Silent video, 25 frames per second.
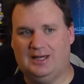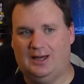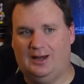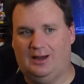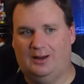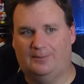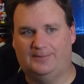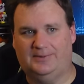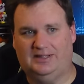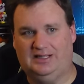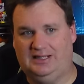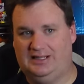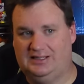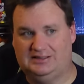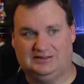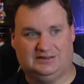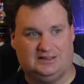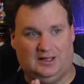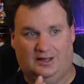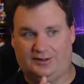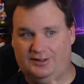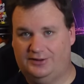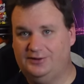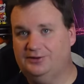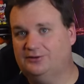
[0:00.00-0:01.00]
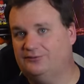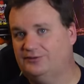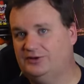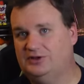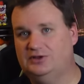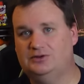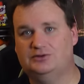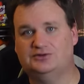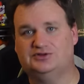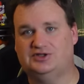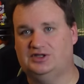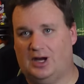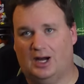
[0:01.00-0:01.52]
Um, he has done
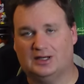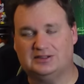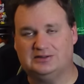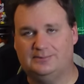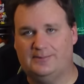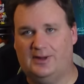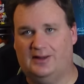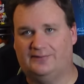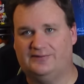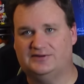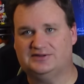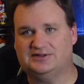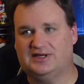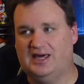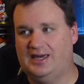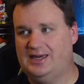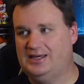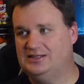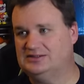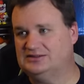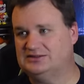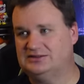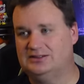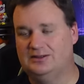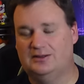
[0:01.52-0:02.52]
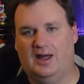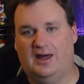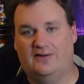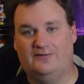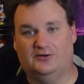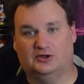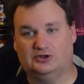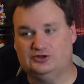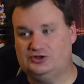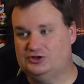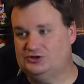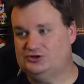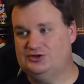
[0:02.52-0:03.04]
interviews, talked about this case, and
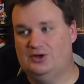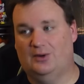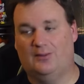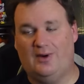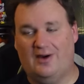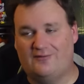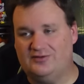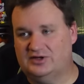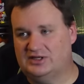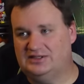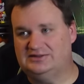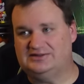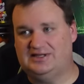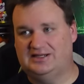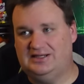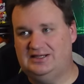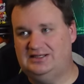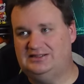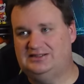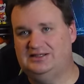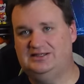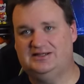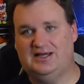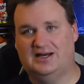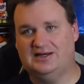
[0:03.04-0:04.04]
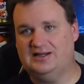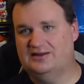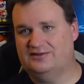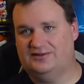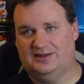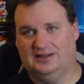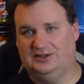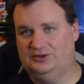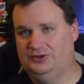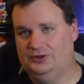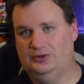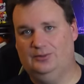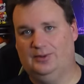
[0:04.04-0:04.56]
there's just no evidence that he did
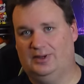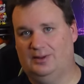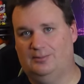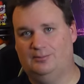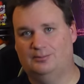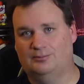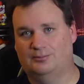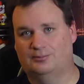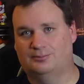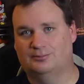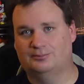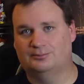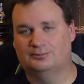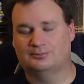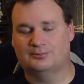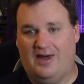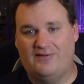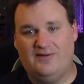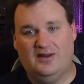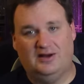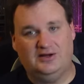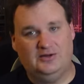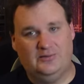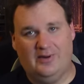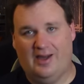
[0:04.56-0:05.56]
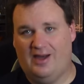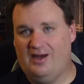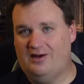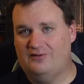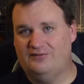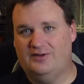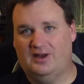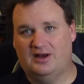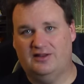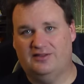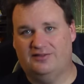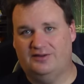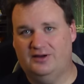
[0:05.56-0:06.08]
anything to him. And then you have
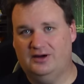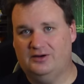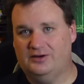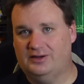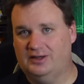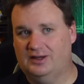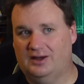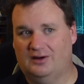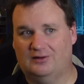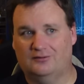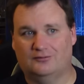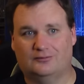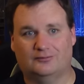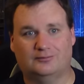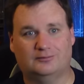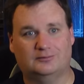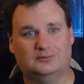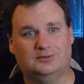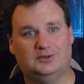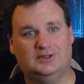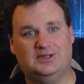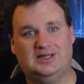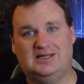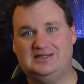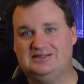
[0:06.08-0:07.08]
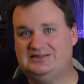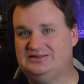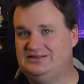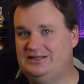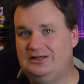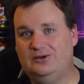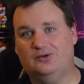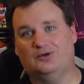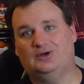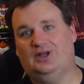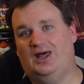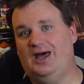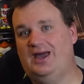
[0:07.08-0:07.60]
that theory of his
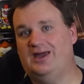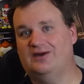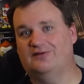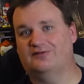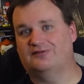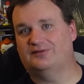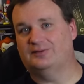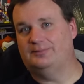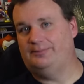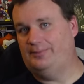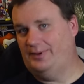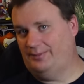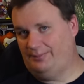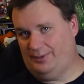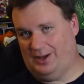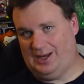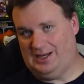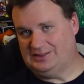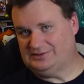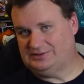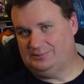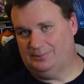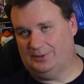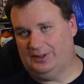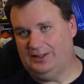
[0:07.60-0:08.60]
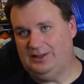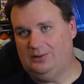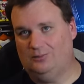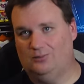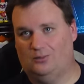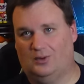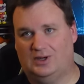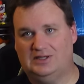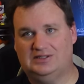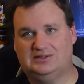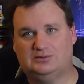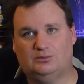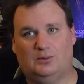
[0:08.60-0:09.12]
secret life, possibly.
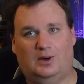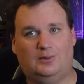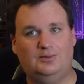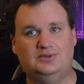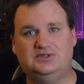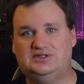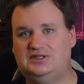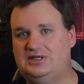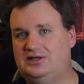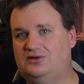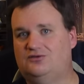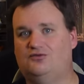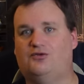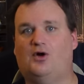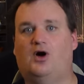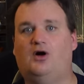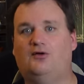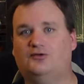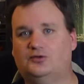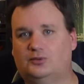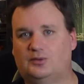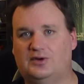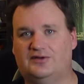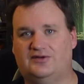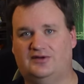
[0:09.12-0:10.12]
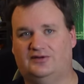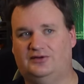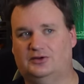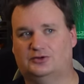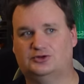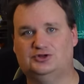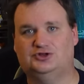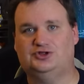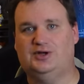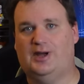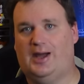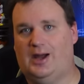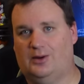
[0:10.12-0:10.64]
What, what was he involved with in
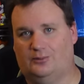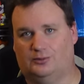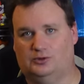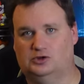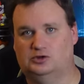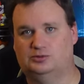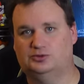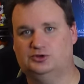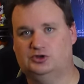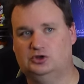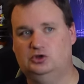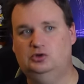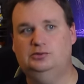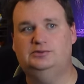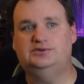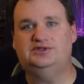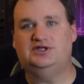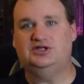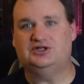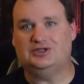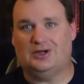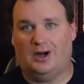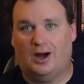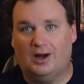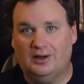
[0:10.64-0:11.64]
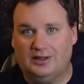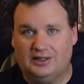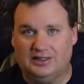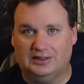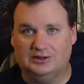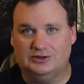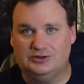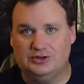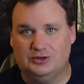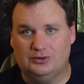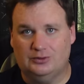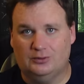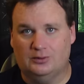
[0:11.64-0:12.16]
those chat rooms? Who was he talking
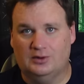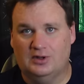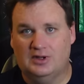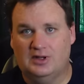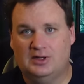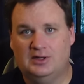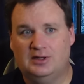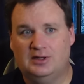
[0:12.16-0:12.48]
to?